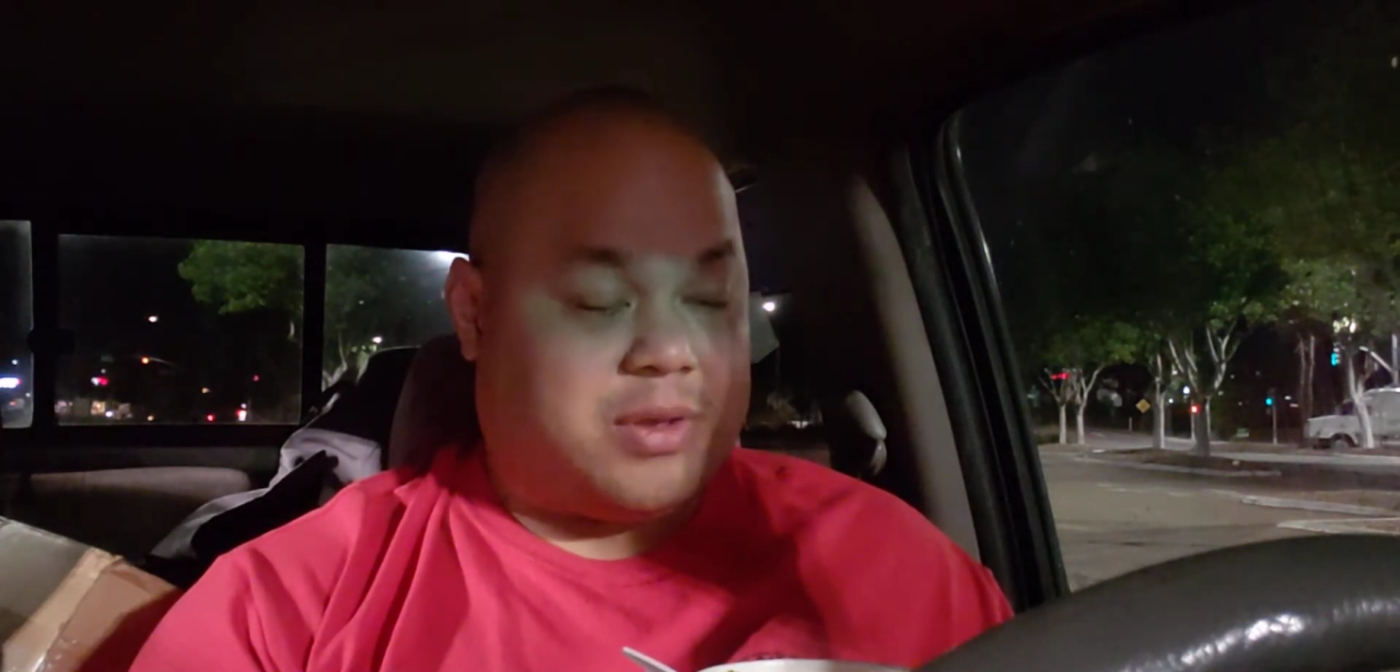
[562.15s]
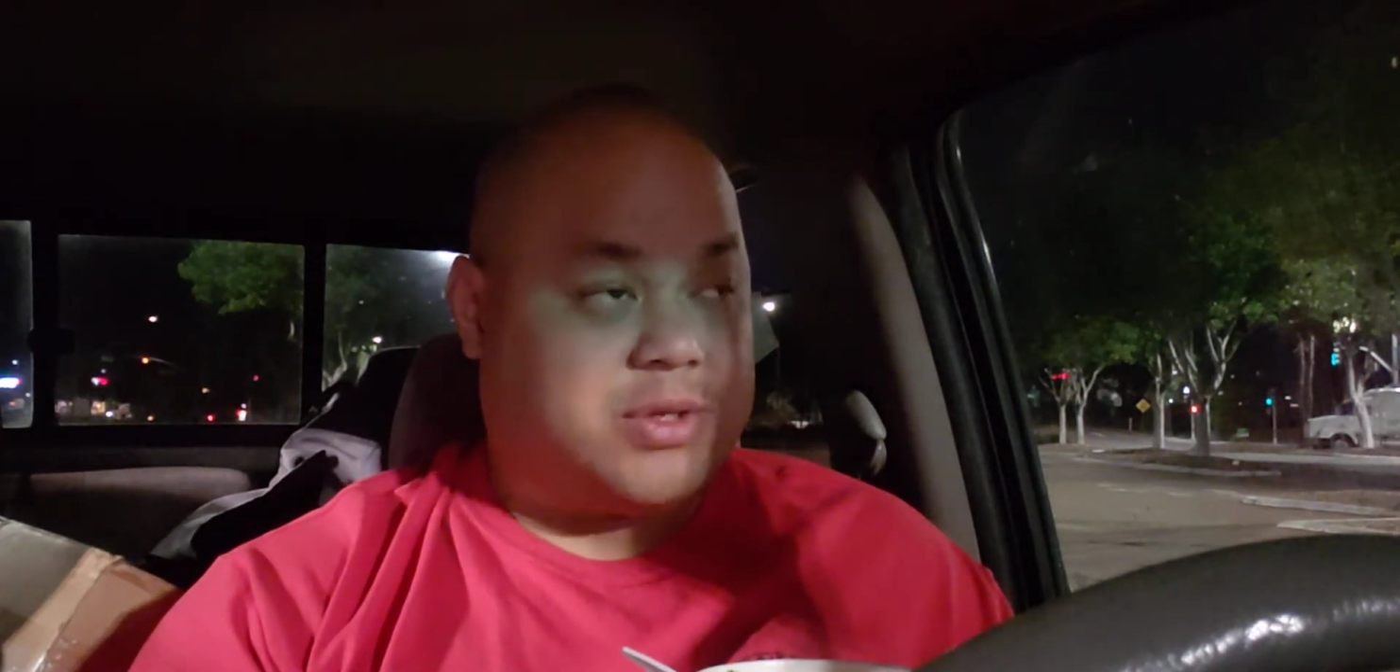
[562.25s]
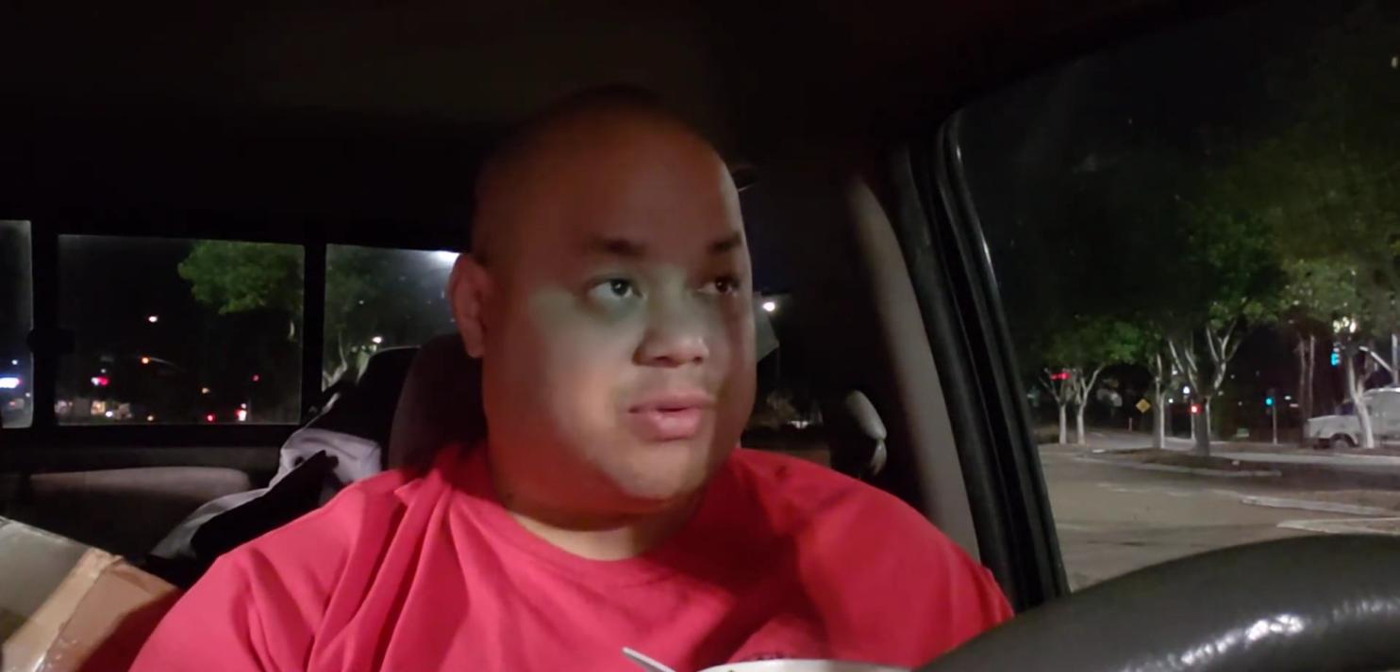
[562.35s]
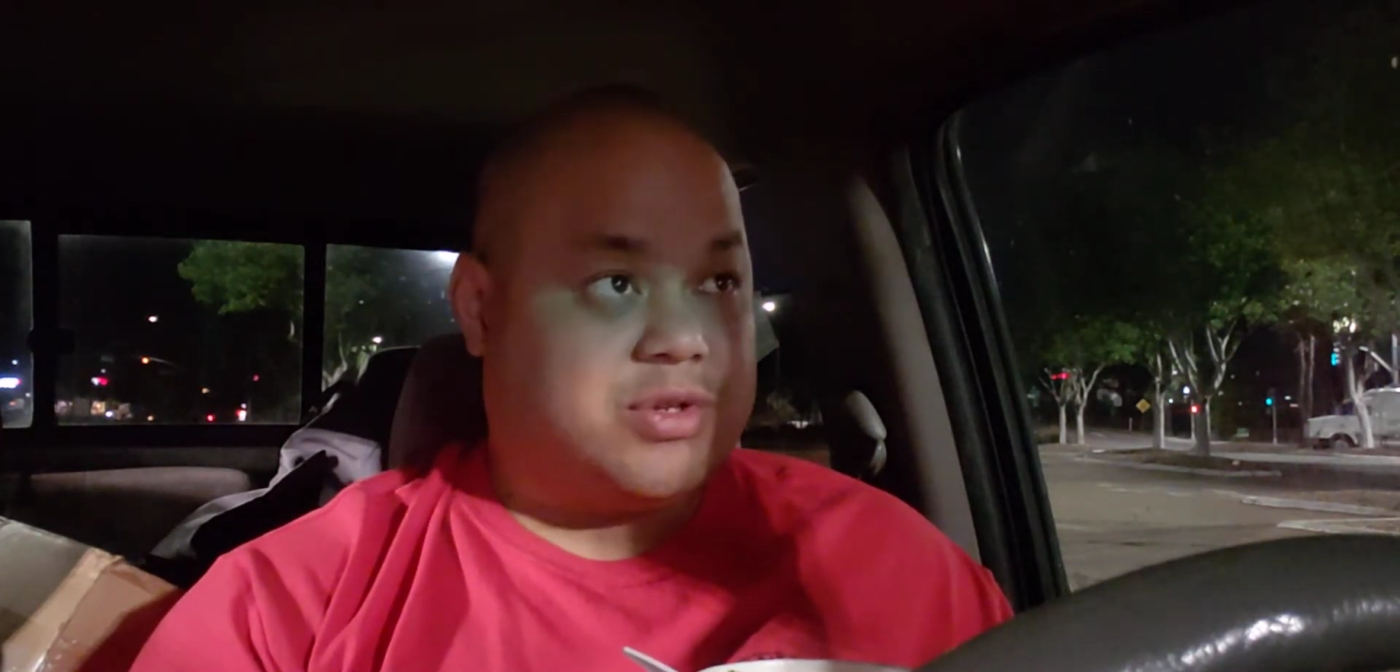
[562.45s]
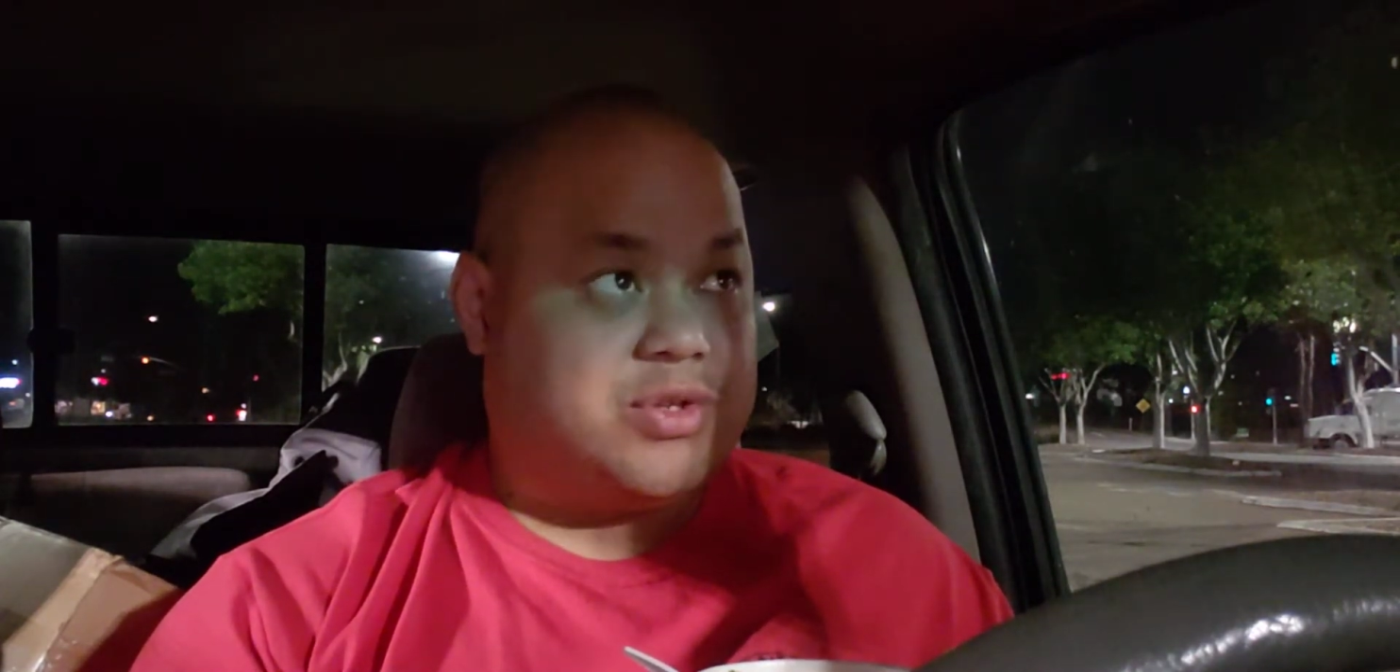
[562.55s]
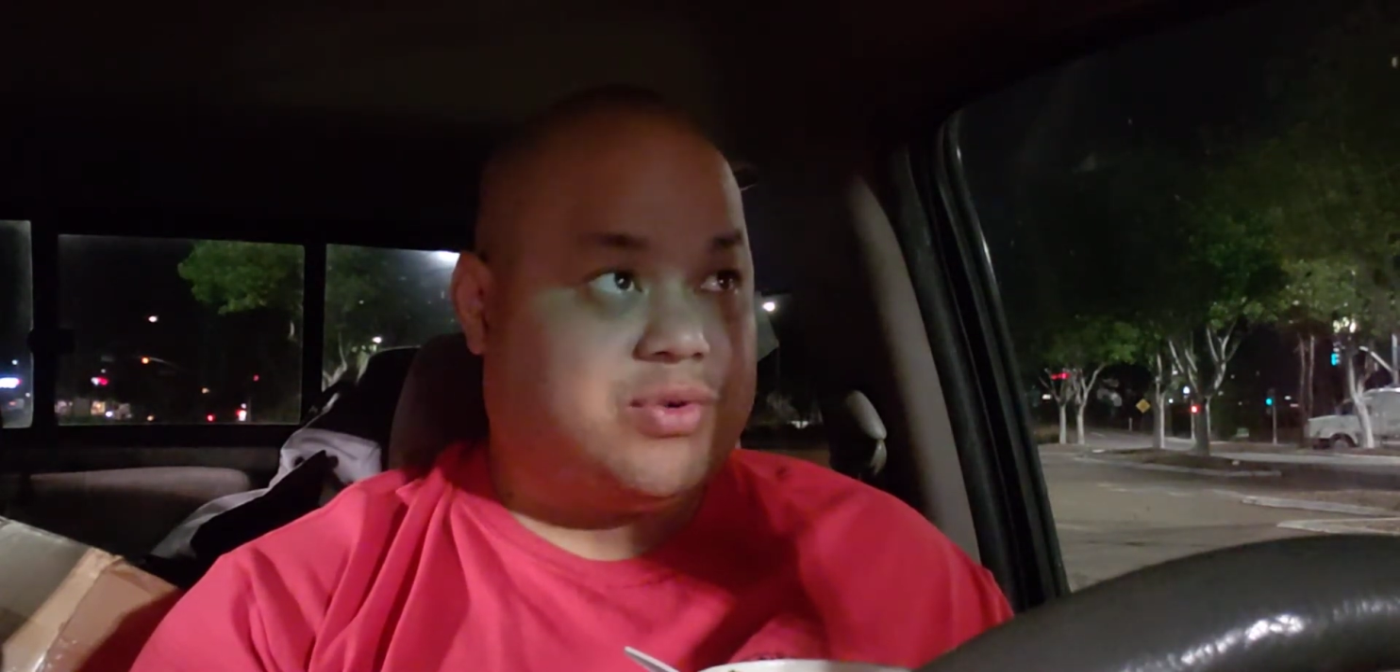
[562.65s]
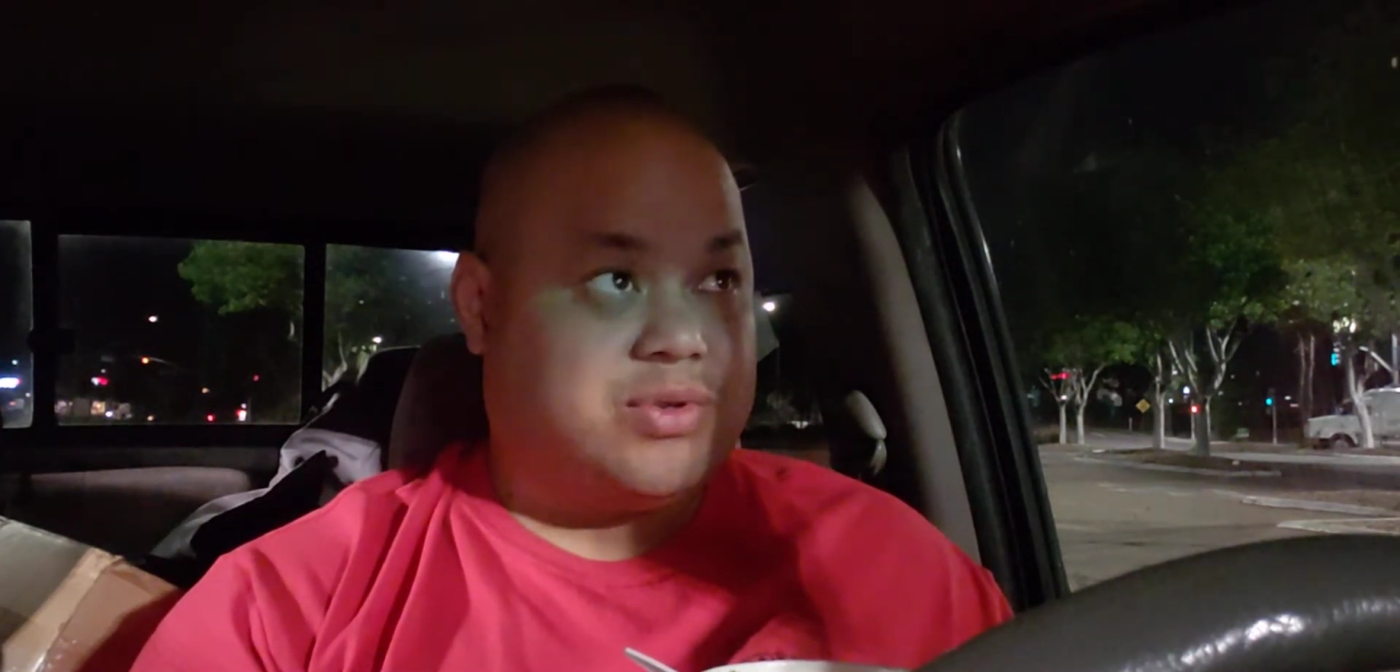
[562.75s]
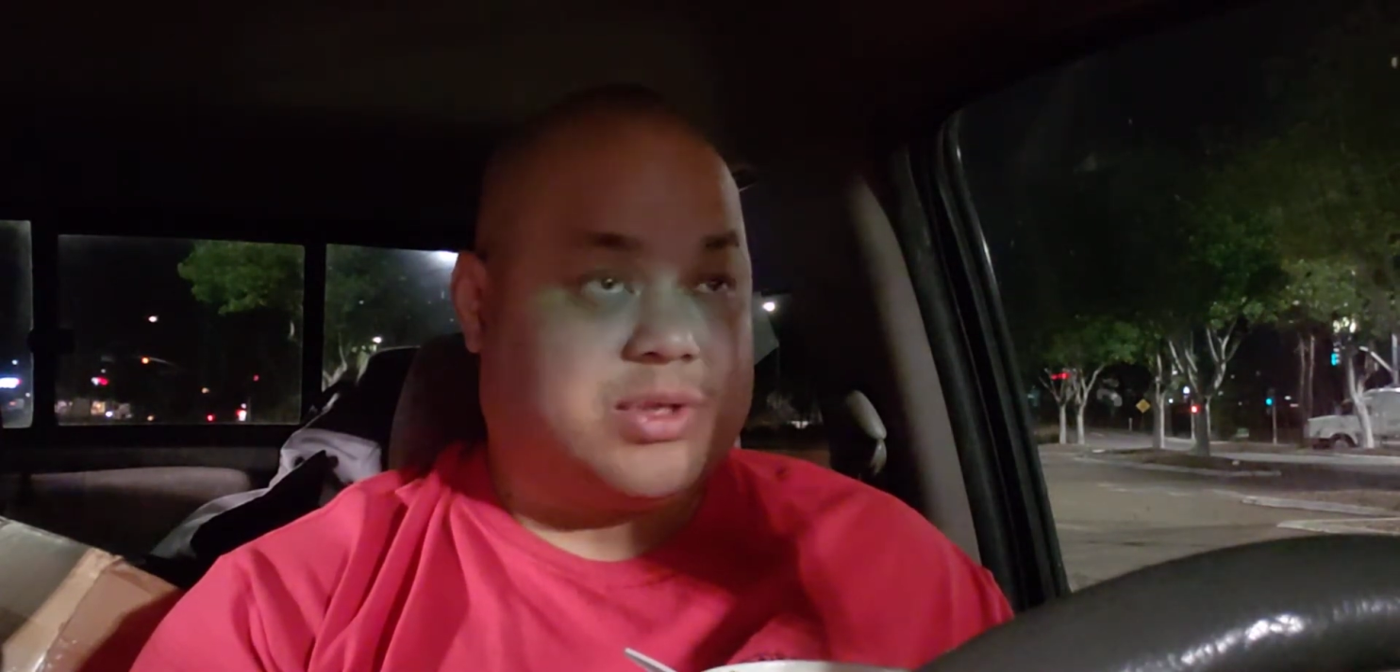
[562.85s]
There's always two